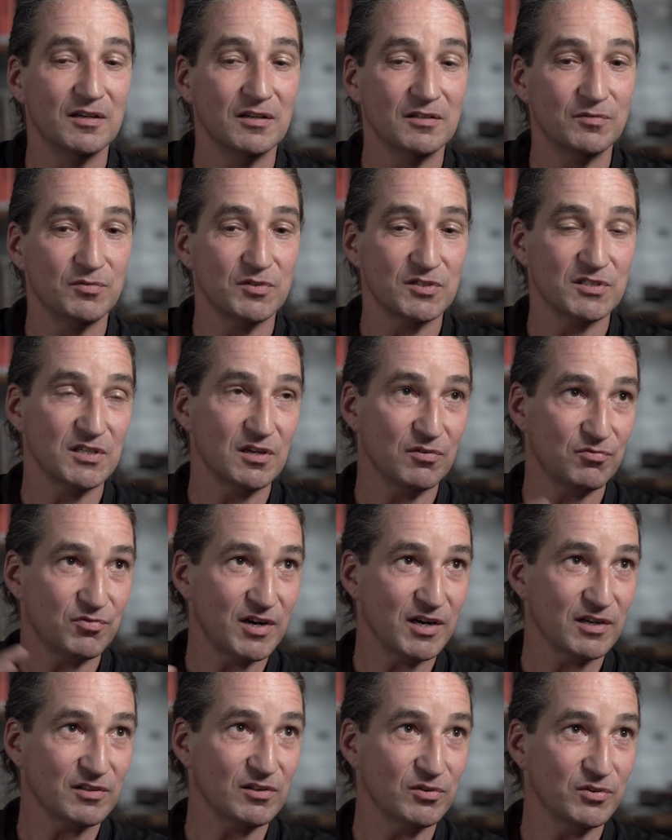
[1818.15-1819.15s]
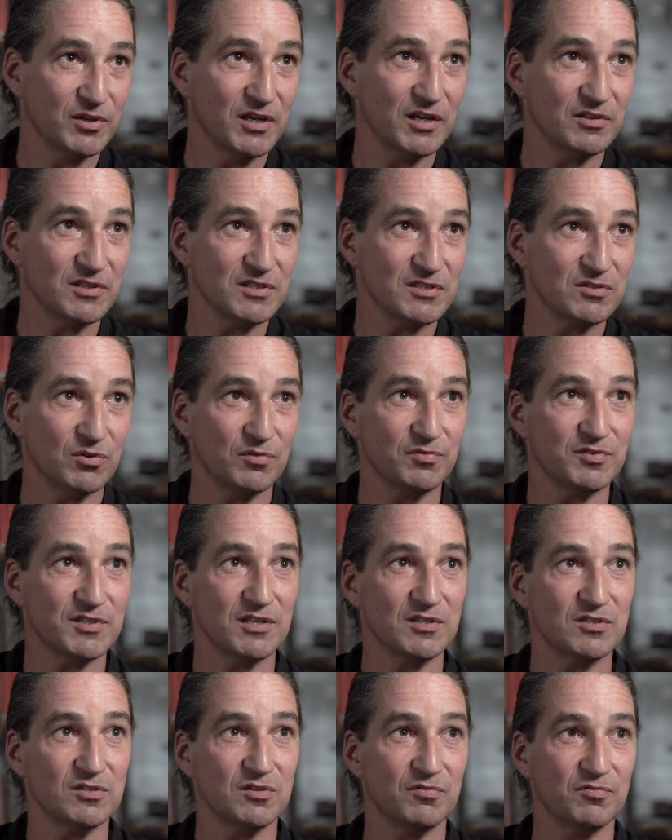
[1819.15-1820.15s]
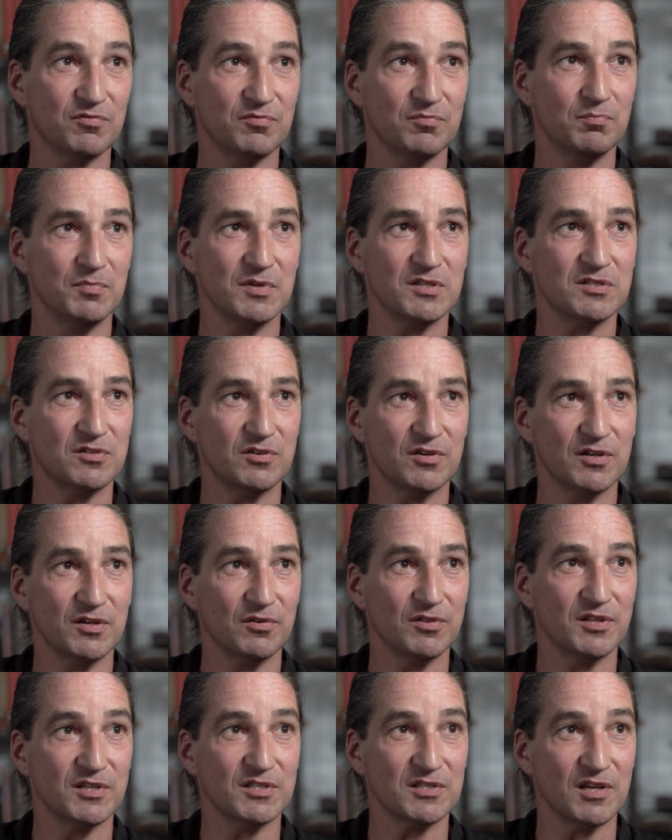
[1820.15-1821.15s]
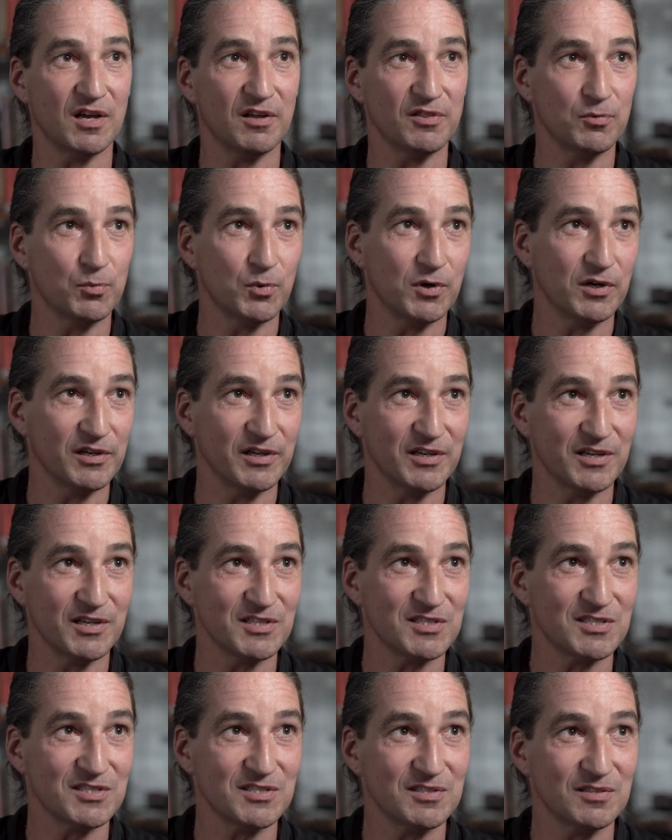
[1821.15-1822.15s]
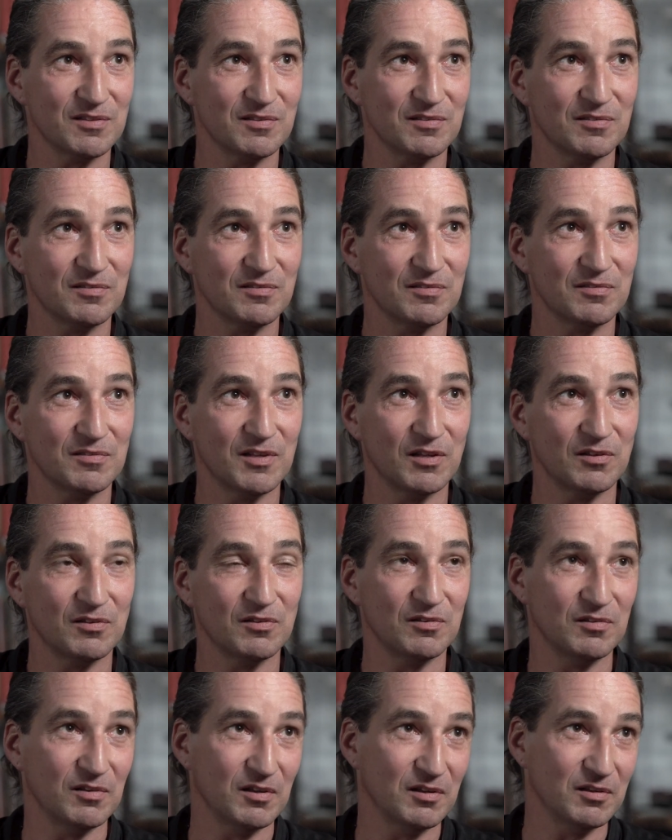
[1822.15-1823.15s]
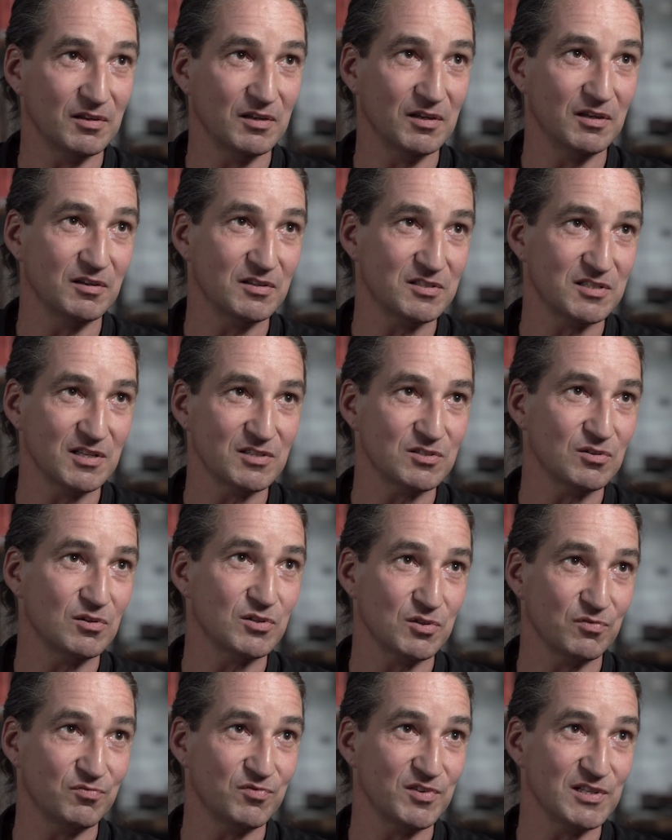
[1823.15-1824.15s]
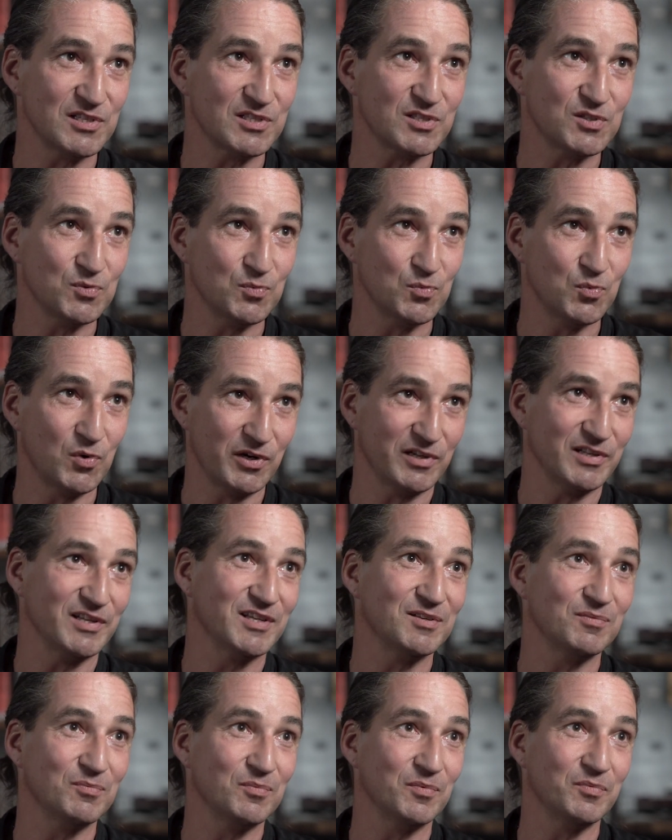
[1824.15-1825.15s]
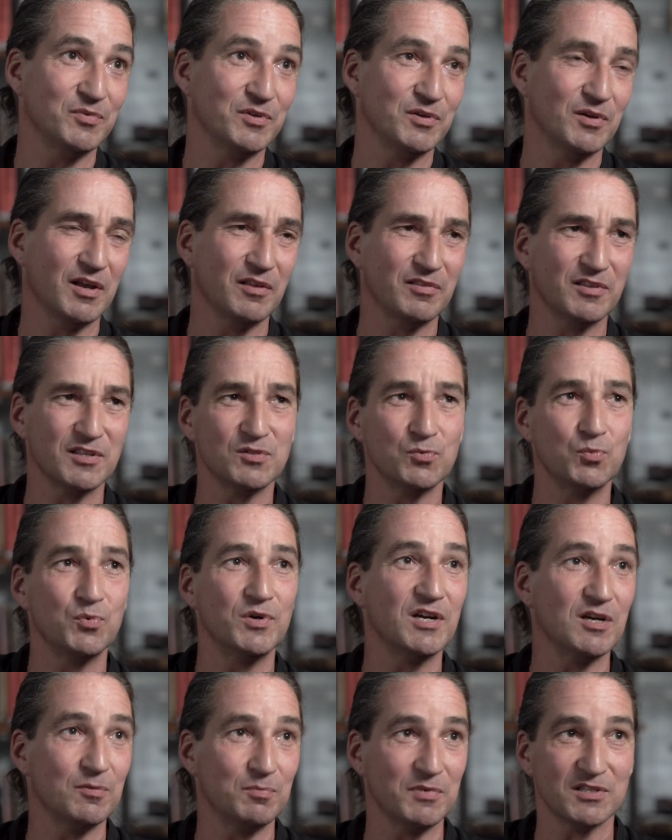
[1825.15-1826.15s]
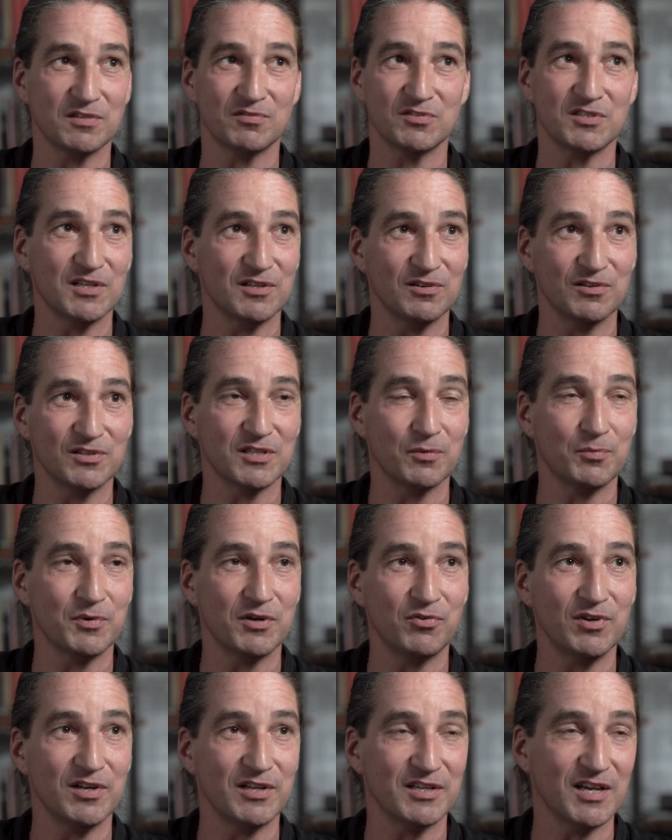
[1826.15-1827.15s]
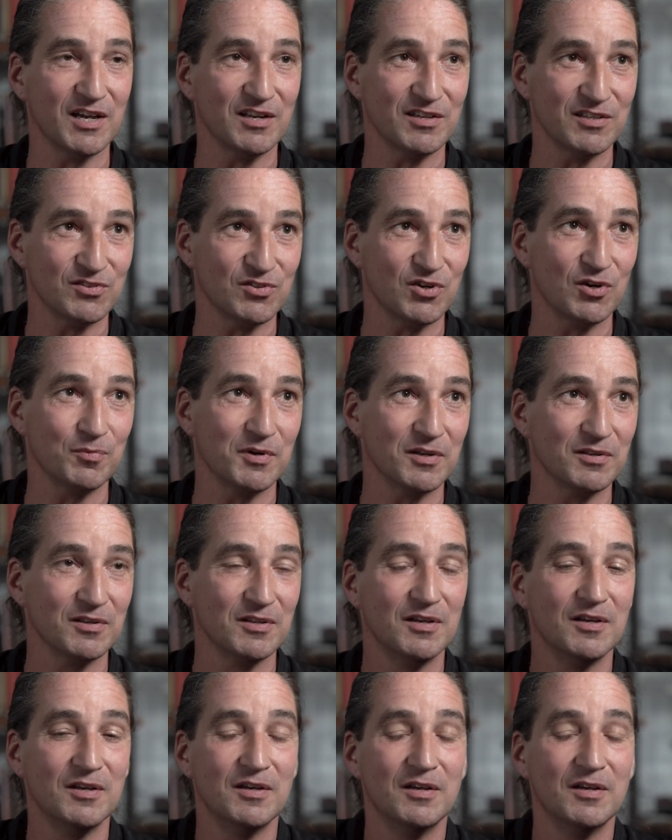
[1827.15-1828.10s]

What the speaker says: And if you see a fractal, you get this sort of sense of mystery or this otherworldliness that, in a sense, also feels worldly. You get this weird mix of signals that we really can't interpret.